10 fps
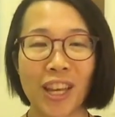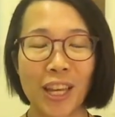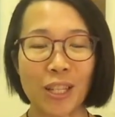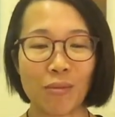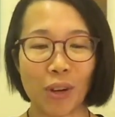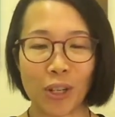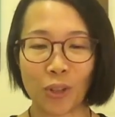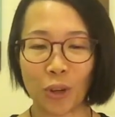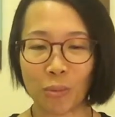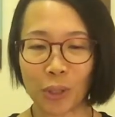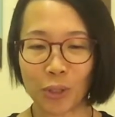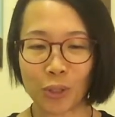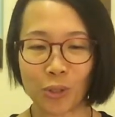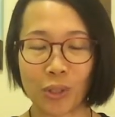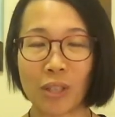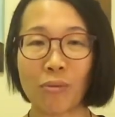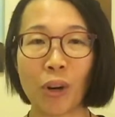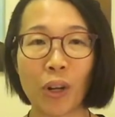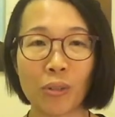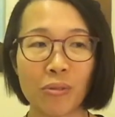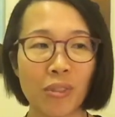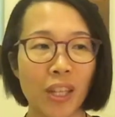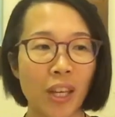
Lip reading: It's very normal to evolve.